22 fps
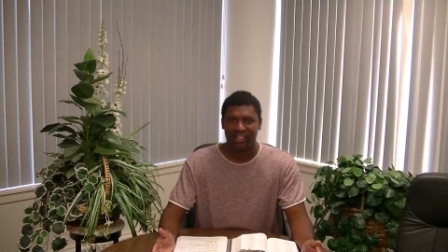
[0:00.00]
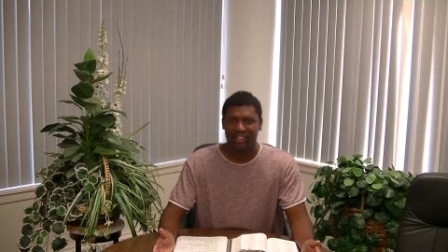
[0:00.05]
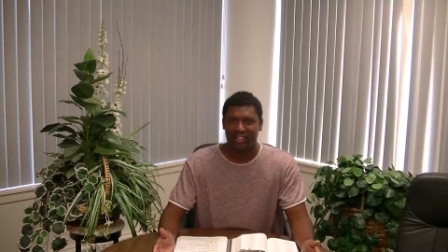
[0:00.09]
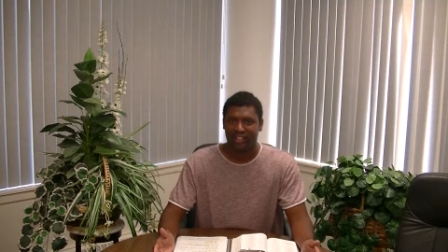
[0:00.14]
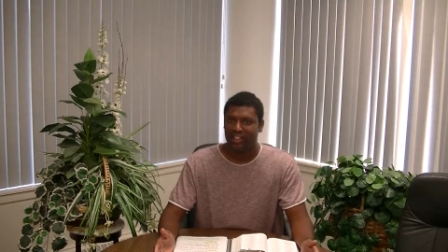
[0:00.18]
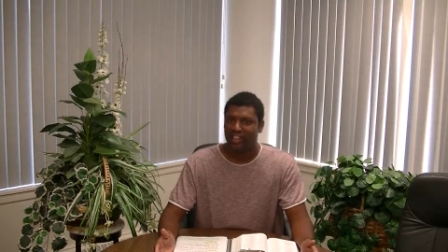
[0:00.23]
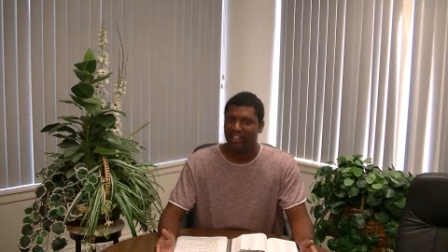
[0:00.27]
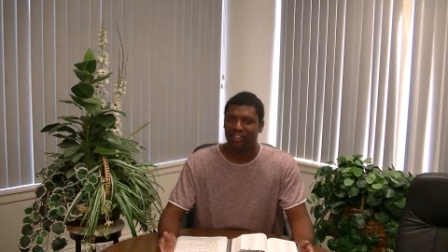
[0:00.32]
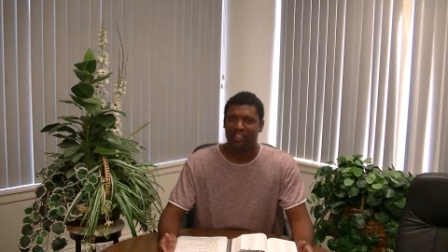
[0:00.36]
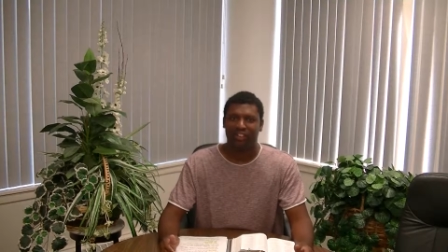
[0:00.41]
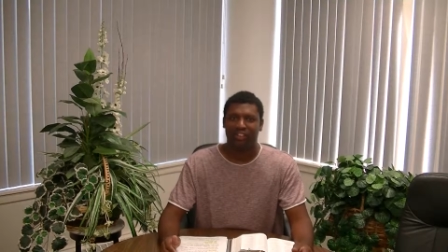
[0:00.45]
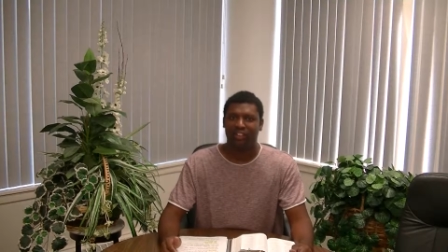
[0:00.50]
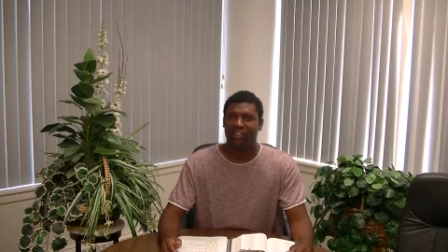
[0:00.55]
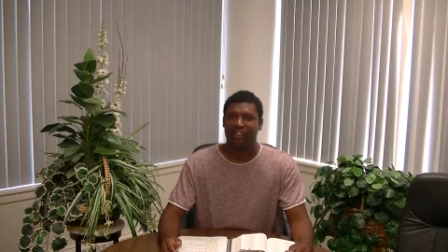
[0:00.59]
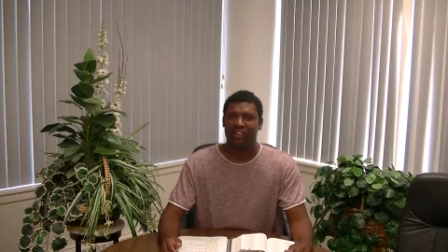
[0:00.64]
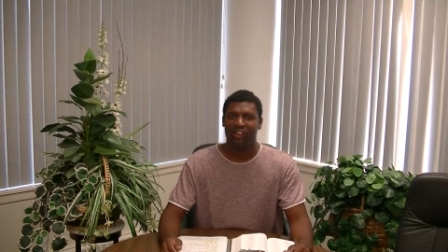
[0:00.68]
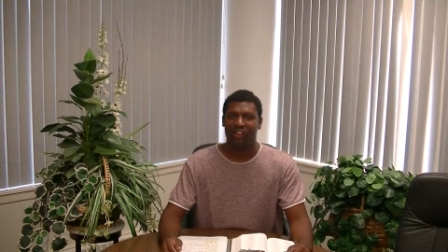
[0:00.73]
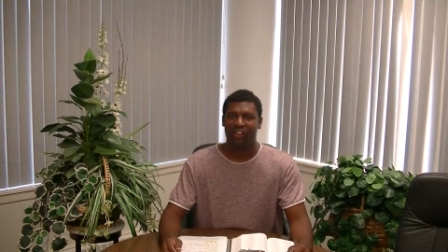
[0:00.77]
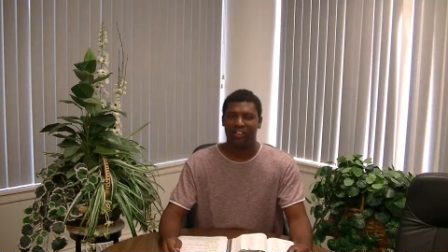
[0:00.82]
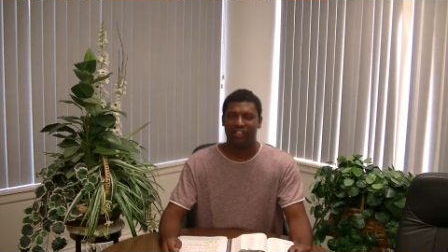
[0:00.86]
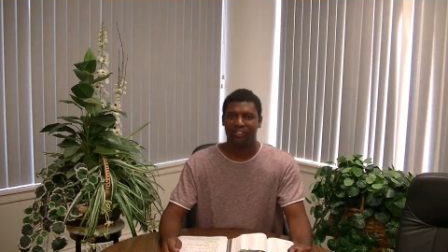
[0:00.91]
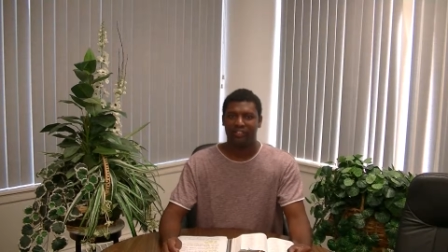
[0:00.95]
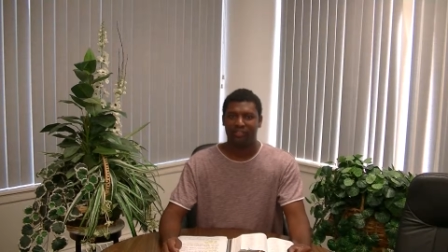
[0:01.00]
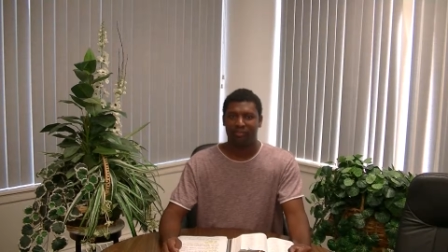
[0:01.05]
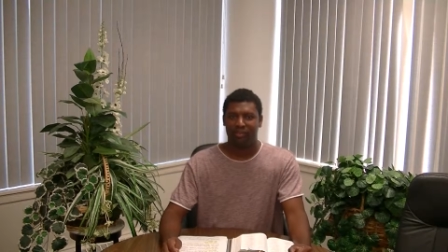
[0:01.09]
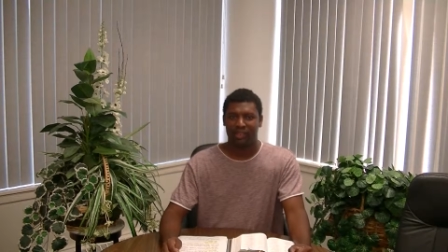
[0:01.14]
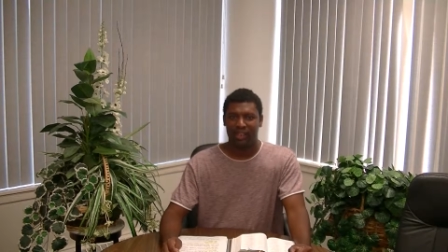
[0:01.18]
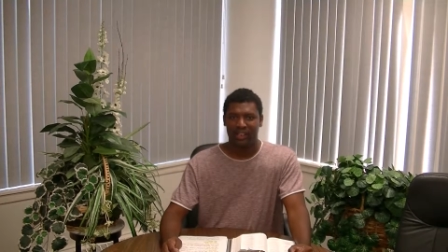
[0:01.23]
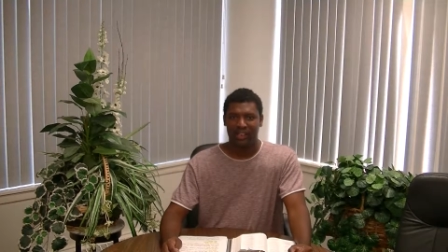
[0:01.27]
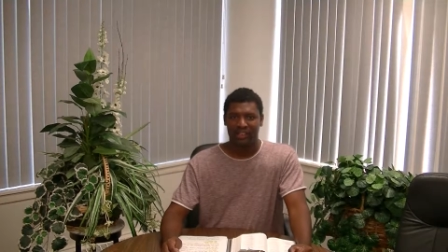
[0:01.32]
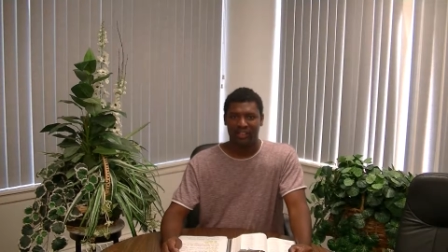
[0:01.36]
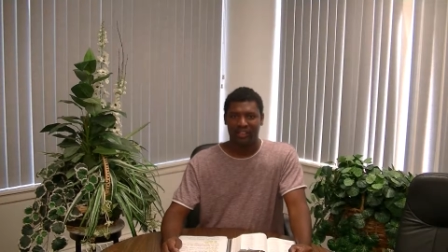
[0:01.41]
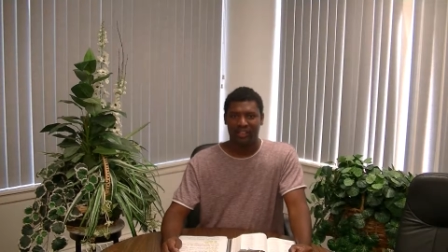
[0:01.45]
that the Lord has
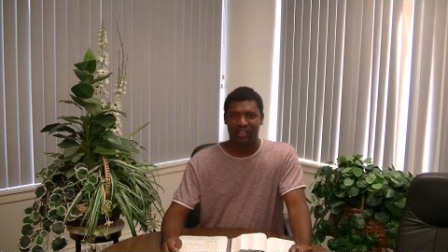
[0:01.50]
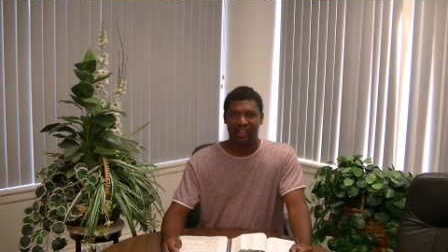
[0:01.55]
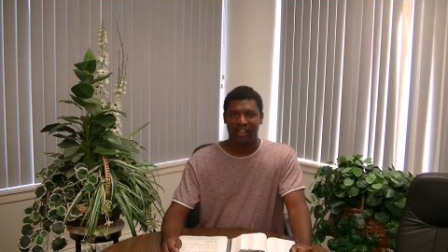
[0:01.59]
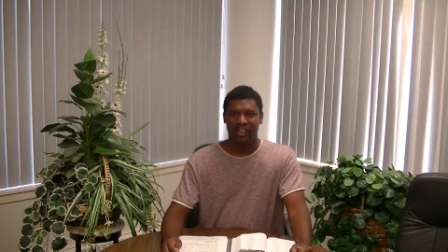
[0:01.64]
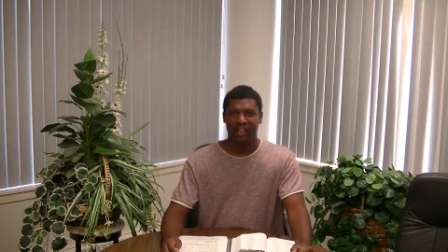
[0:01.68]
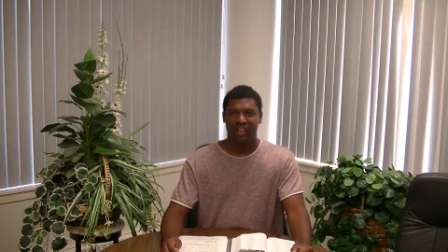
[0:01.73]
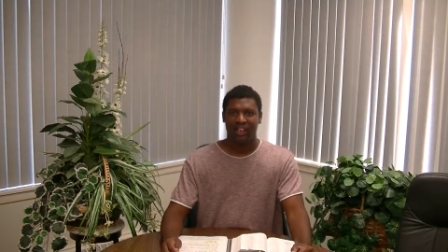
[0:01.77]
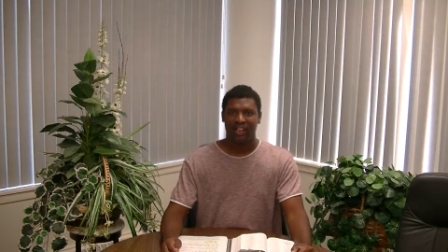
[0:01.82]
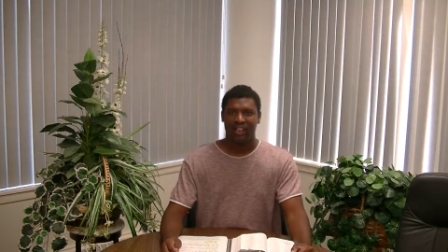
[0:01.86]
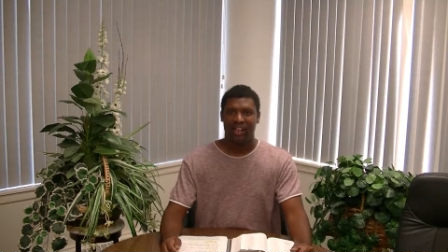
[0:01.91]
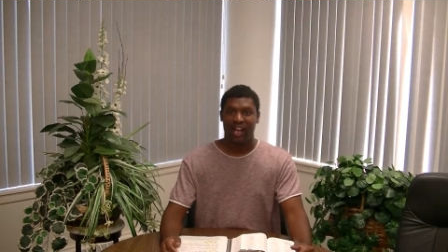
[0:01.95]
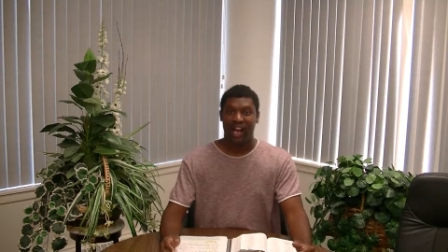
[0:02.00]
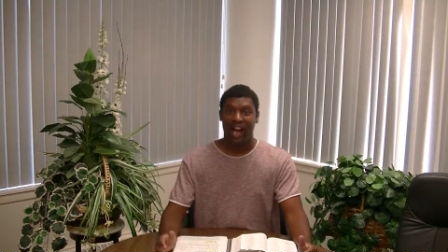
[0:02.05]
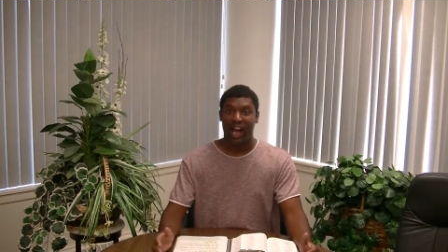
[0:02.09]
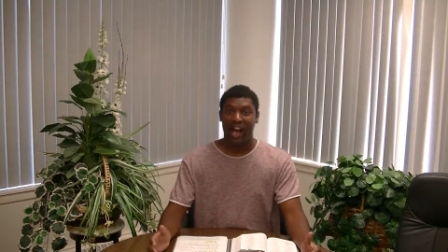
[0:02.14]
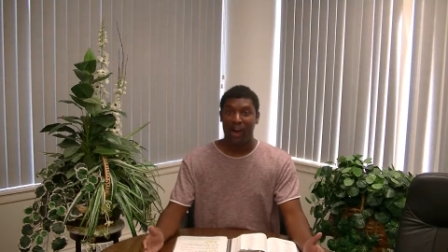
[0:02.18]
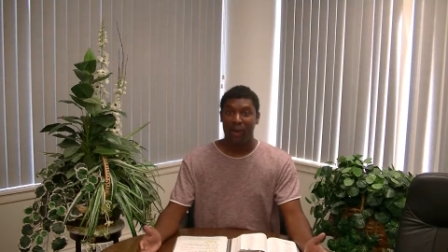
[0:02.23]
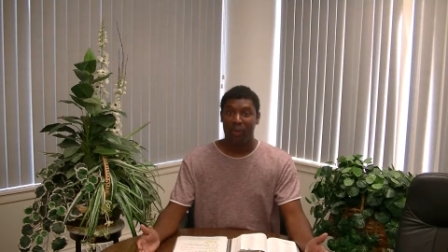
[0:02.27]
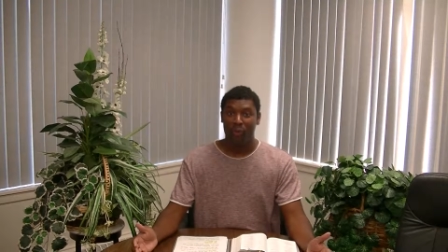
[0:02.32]
made. I